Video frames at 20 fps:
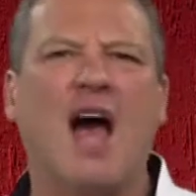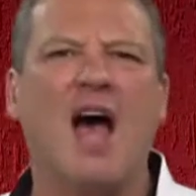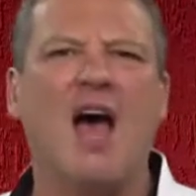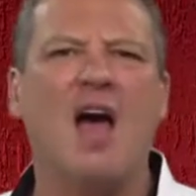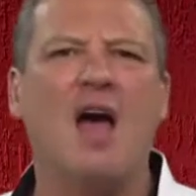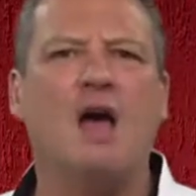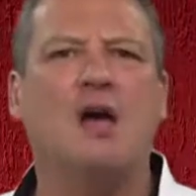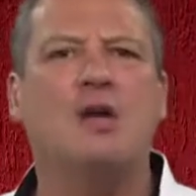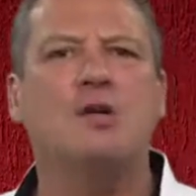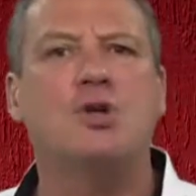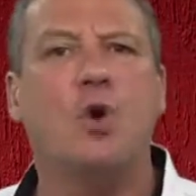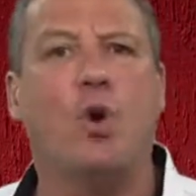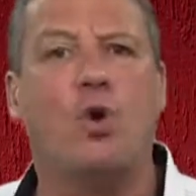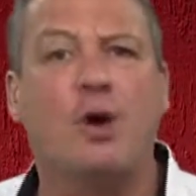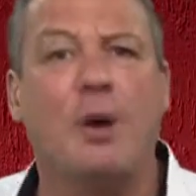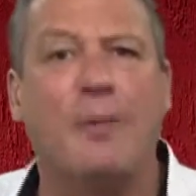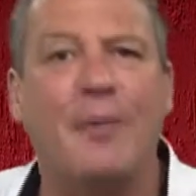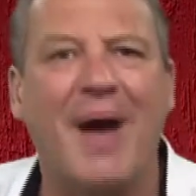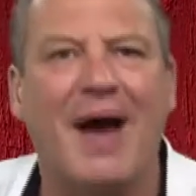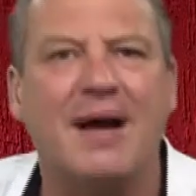Huh?
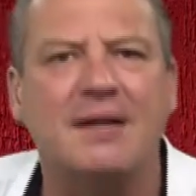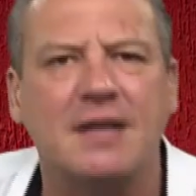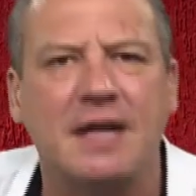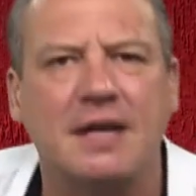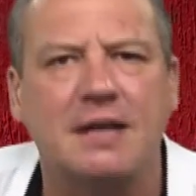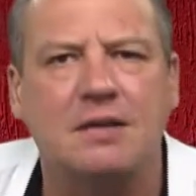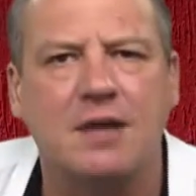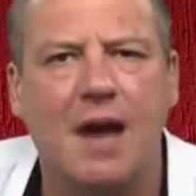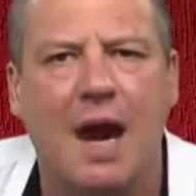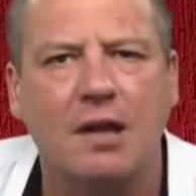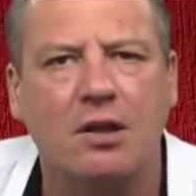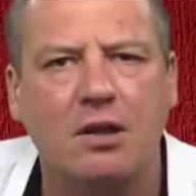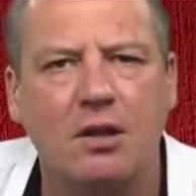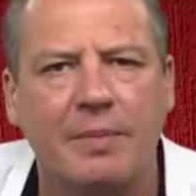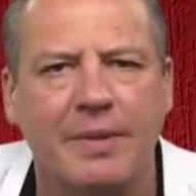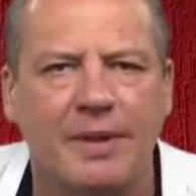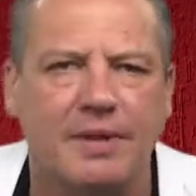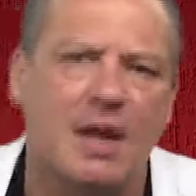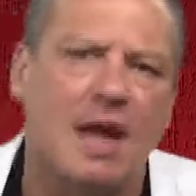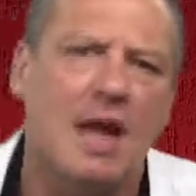Talk about
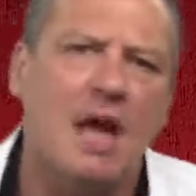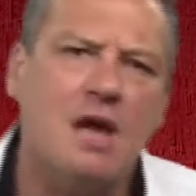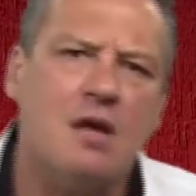entitlement.